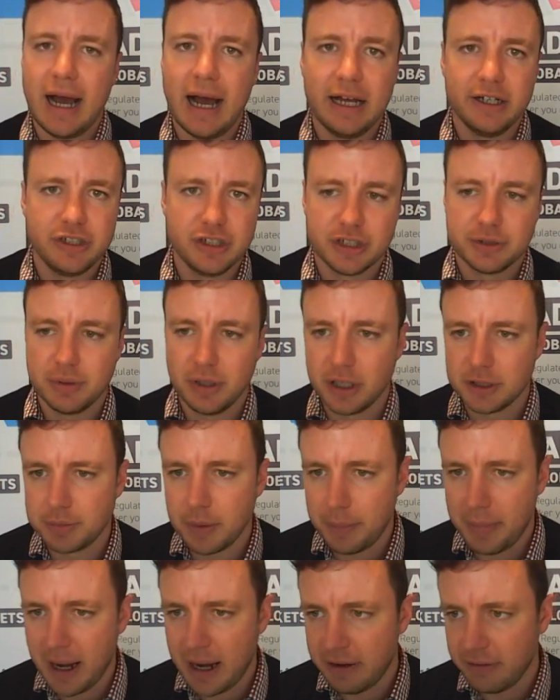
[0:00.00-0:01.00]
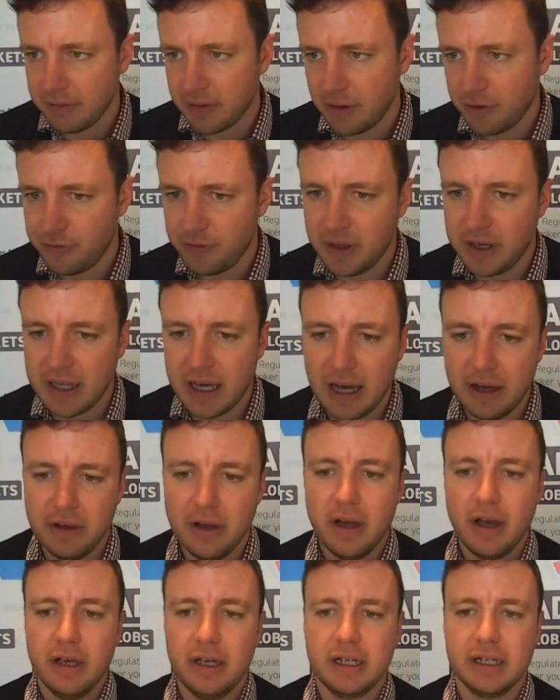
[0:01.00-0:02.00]
just when I was preparing this video,
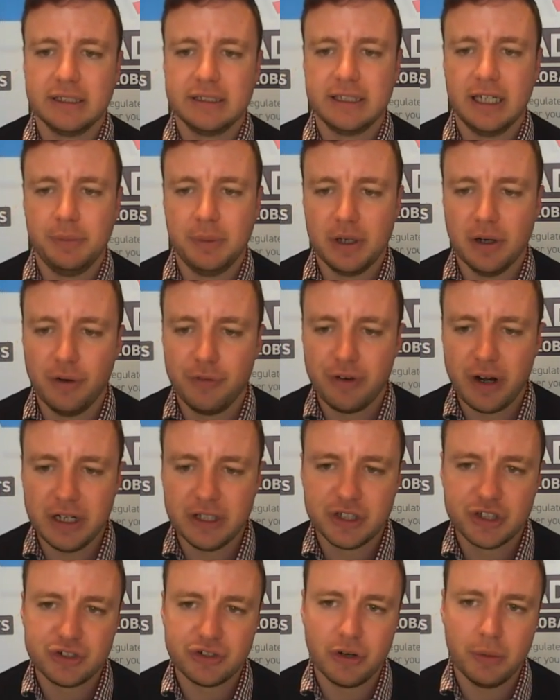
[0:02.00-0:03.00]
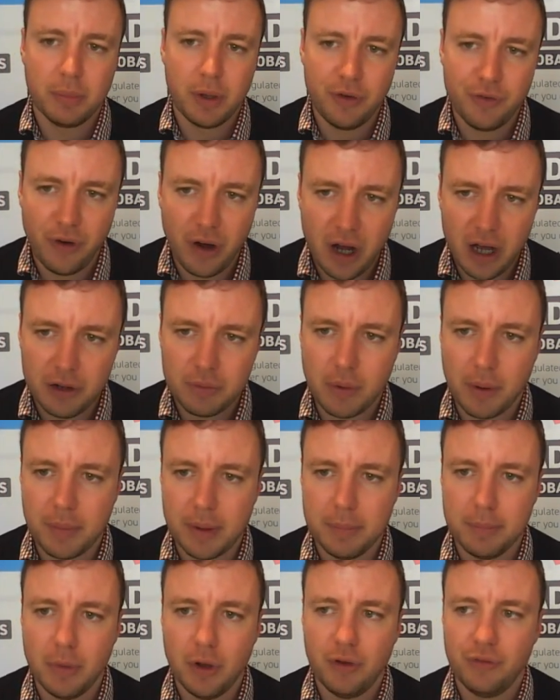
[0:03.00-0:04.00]
you can see we got a very strong move higher when
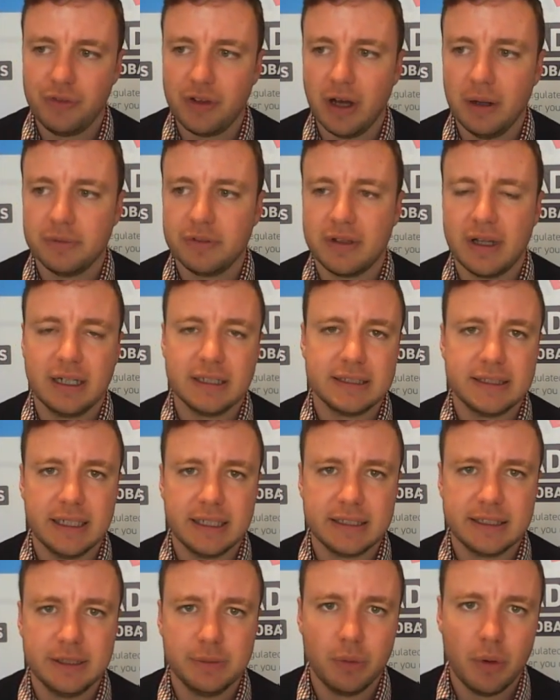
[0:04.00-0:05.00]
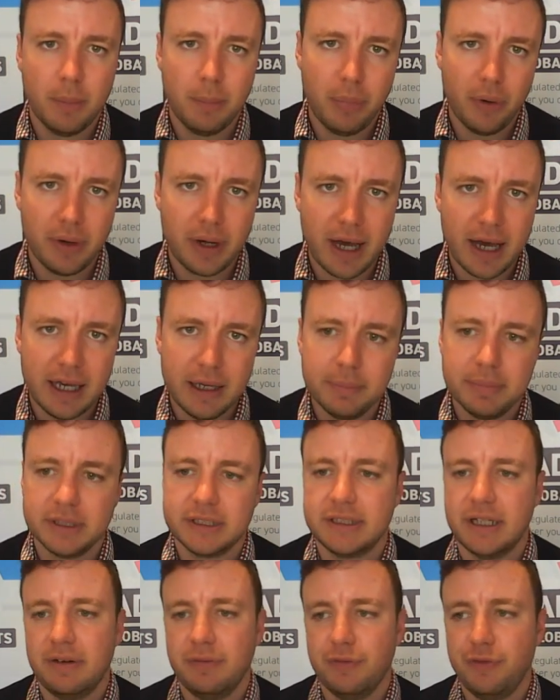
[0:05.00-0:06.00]
we moved up to that
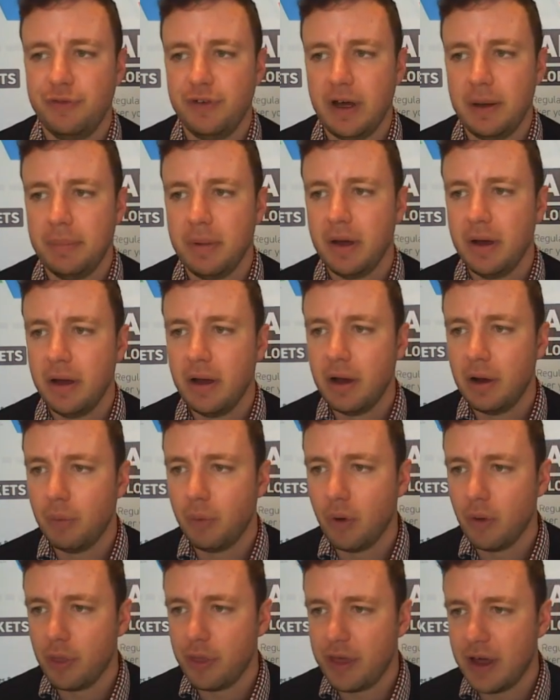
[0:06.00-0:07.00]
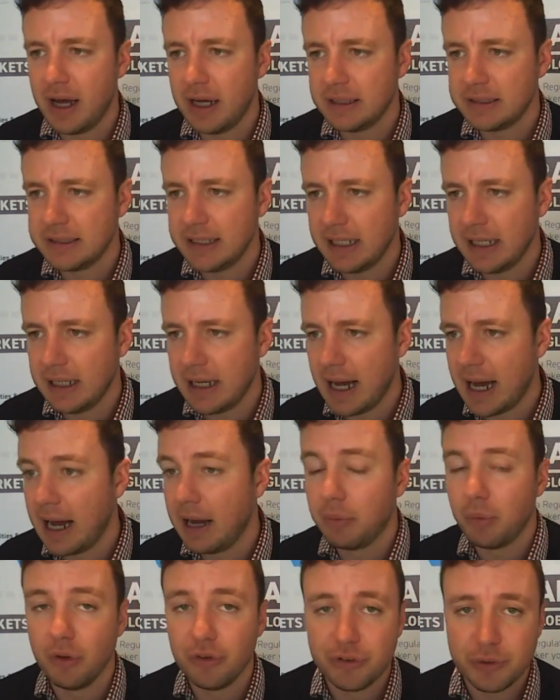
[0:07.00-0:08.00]
61.8% fib.
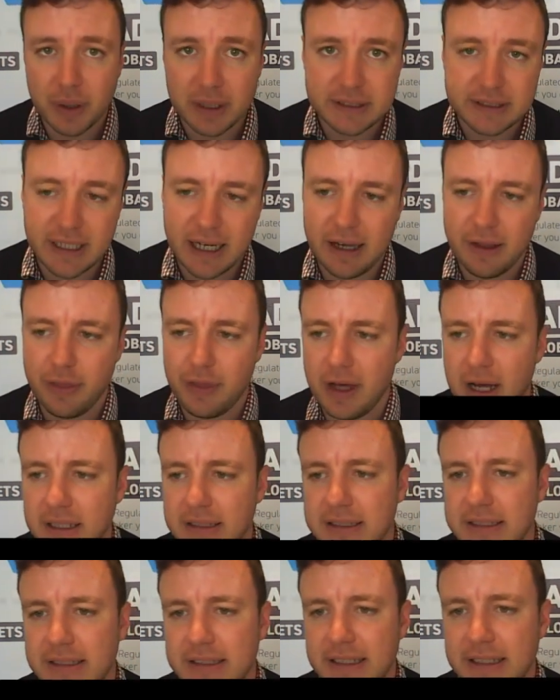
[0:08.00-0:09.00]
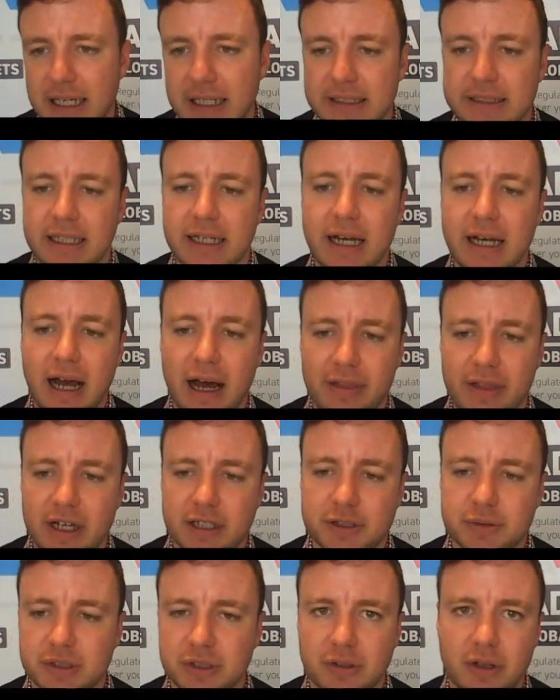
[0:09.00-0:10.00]
128.36, and
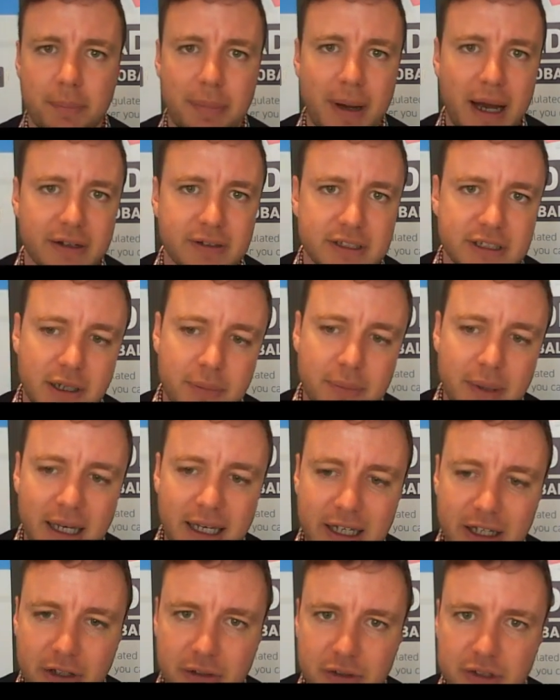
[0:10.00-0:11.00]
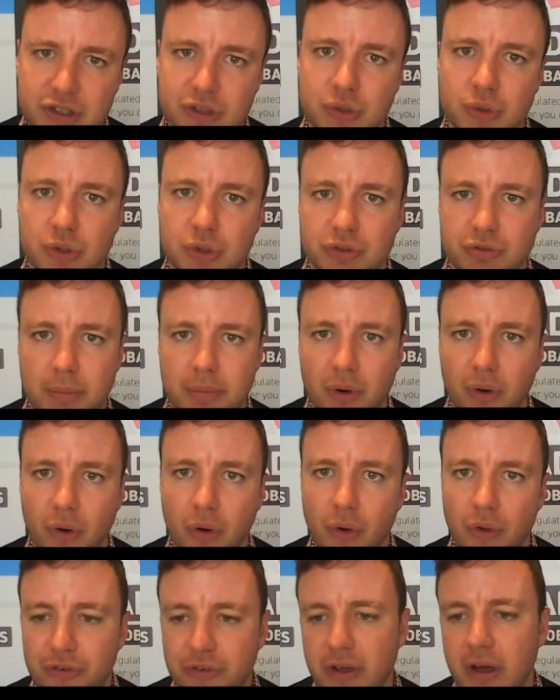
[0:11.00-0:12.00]
this was on the back of some EU source
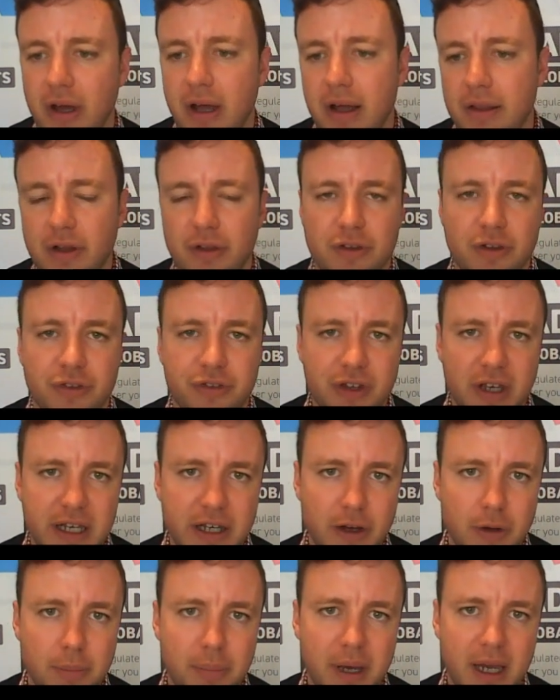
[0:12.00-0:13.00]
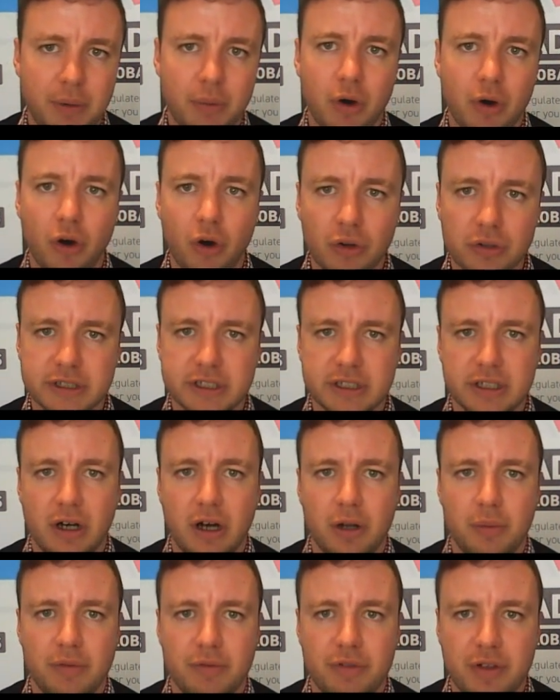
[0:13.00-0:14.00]
reports that the DUP were on
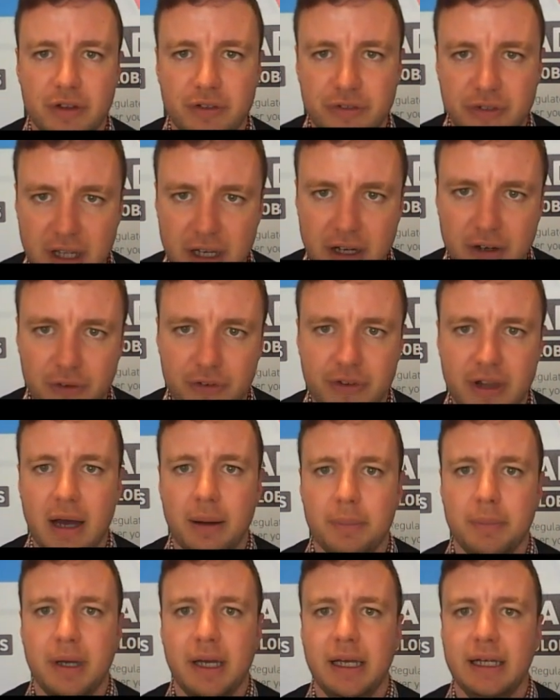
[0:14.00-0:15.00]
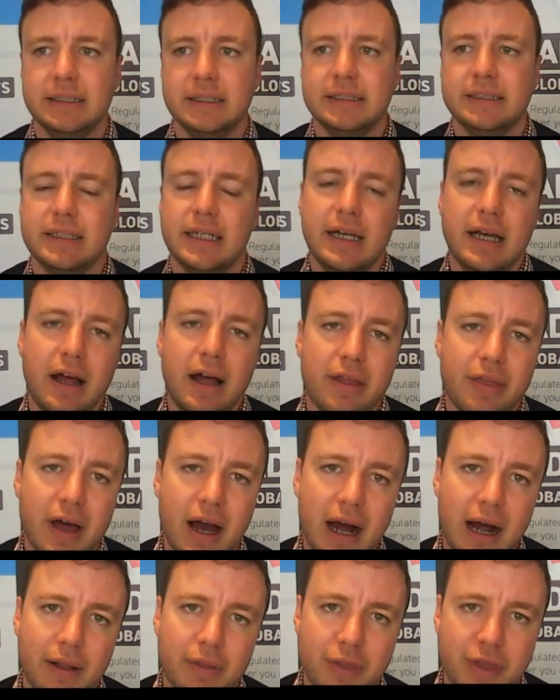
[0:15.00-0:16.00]
side with this deal. So that means
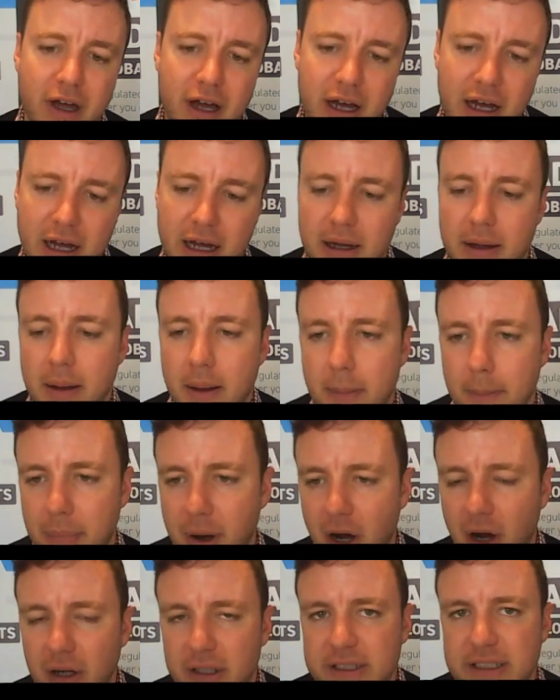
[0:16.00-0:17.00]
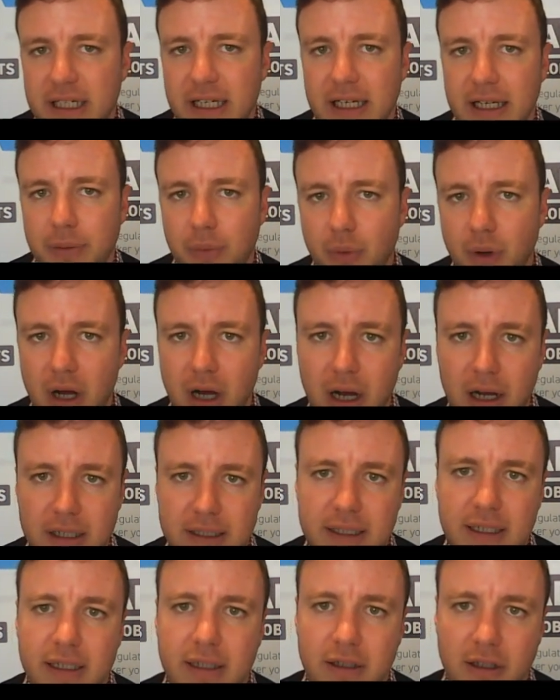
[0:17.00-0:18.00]
that the party were
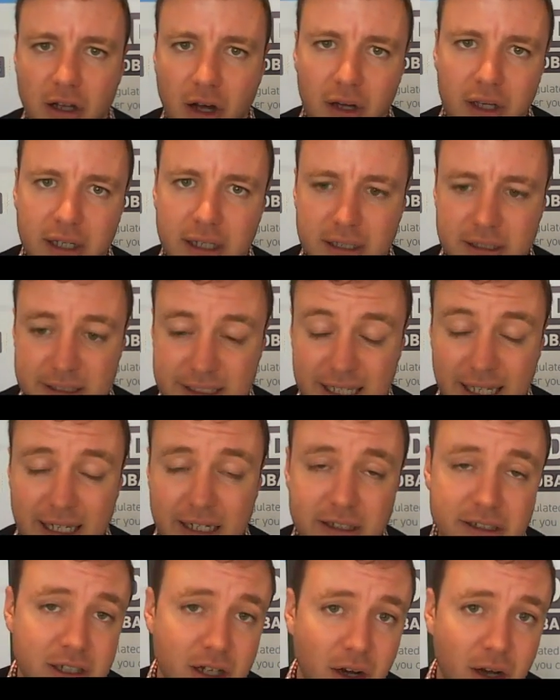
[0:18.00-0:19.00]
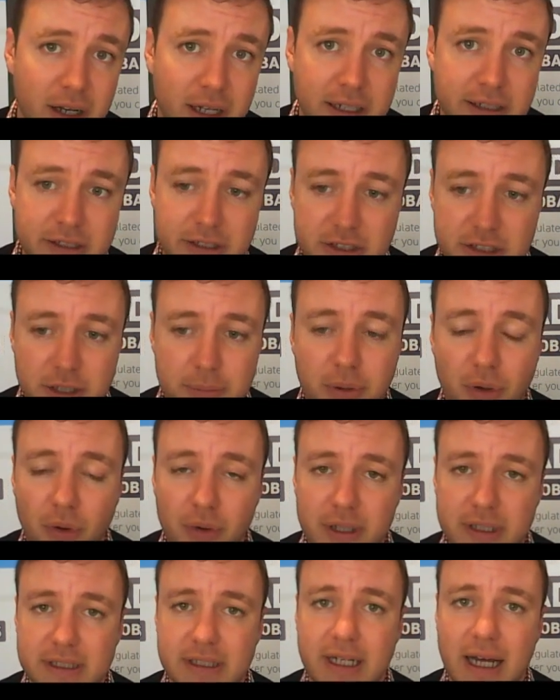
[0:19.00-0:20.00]
seen as likely to
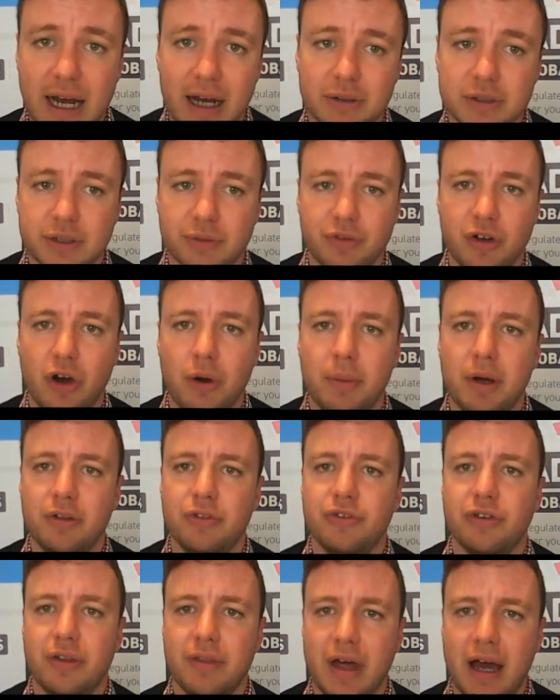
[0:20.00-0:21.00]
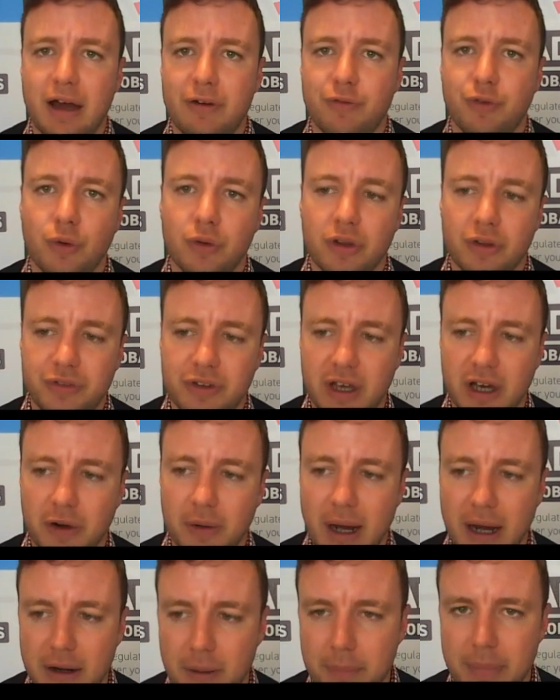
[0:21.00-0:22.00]
support this in the House of Commons, and therefore the deal
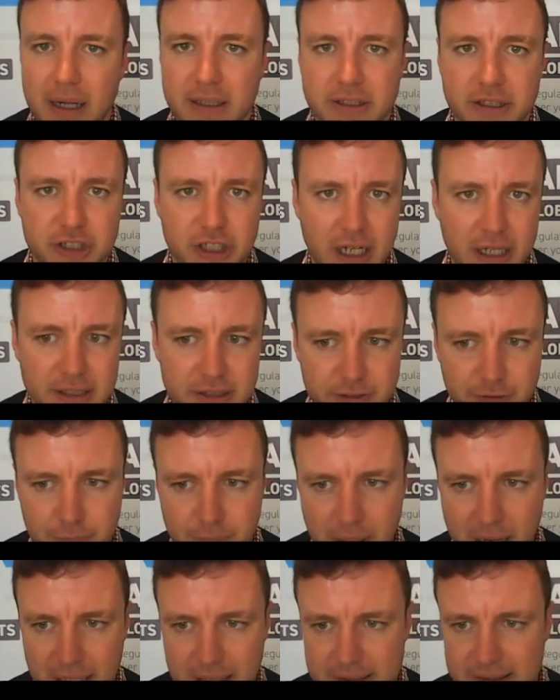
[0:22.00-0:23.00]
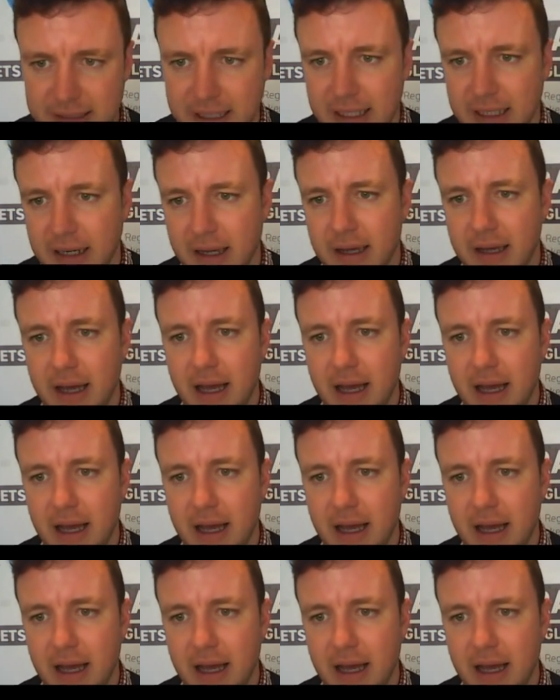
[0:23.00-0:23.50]
had a better chance of passing.